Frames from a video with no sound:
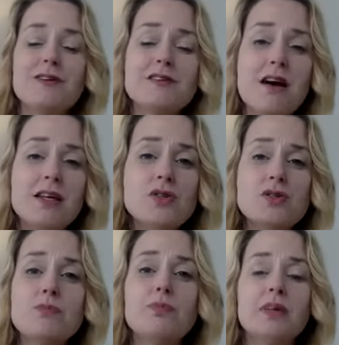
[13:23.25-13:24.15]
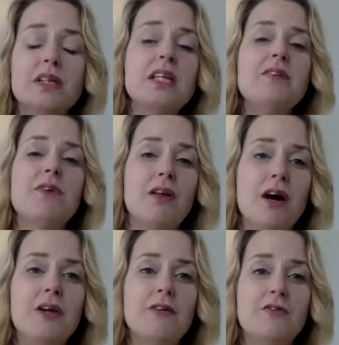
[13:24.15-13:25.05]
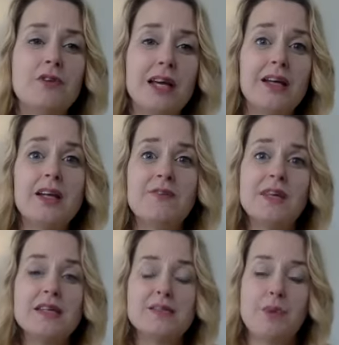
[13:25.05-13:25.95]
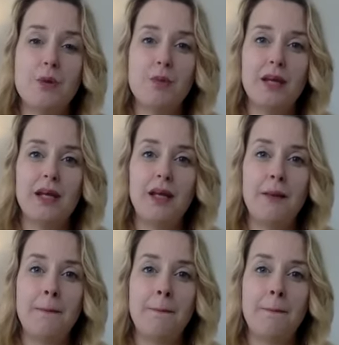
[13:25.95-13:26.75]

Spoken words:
because I used to believe a lot of negative things about money.